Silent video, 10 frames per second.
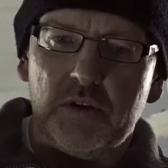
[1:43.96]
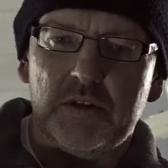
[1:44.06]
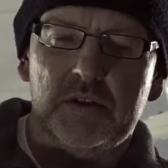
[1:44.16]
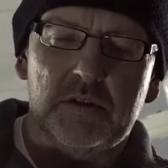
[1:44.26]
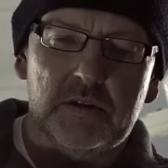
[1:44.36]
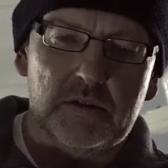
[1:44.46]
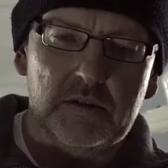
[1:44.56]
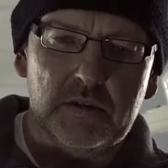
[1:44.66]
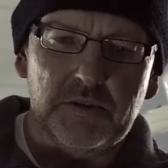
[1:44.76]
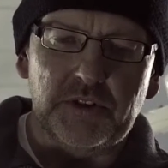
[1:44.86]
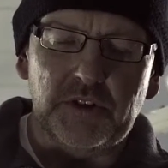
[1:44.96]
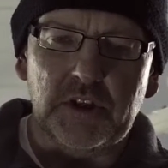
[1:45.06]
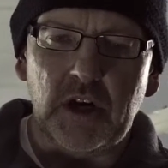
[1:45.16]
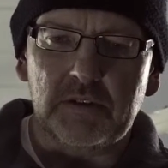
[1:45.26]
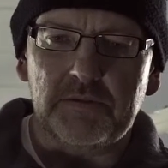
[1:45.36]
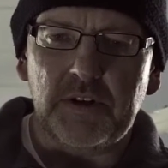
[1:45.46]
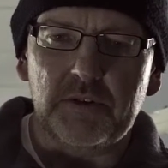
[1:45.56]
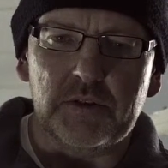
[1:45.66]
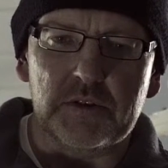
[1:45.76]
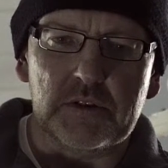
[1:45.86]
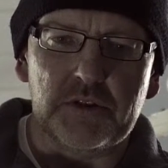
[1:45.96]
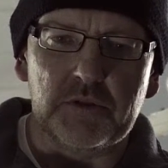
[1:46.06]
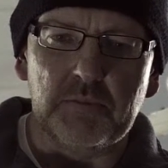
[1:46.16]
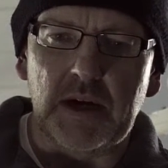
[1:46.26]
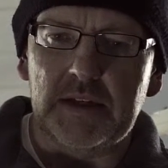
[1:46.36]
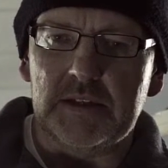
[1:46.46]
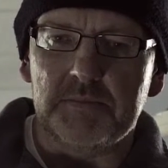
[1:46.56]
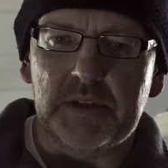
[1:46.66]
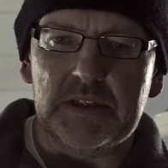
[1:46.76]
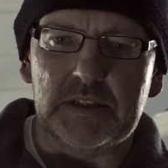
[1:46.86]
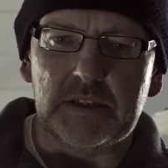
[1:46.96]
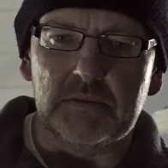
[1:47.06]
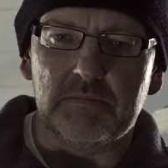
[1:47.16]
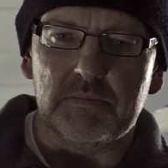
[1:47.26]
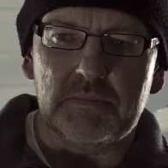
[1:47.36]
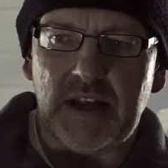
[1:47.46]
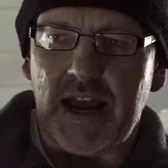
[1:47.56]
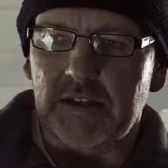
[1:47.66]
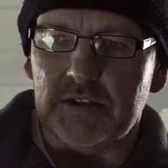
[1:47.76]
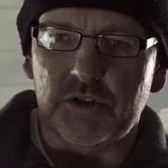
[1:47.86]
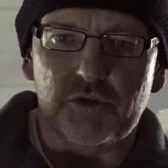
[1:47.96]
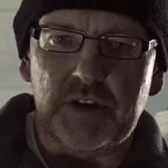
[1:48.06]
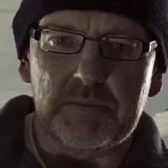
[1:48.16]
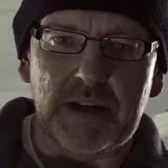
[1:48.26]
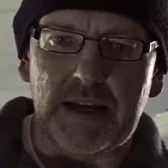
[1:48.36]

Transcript: helps to demonstrate that Jack has lots of physical evidence that he has collected up as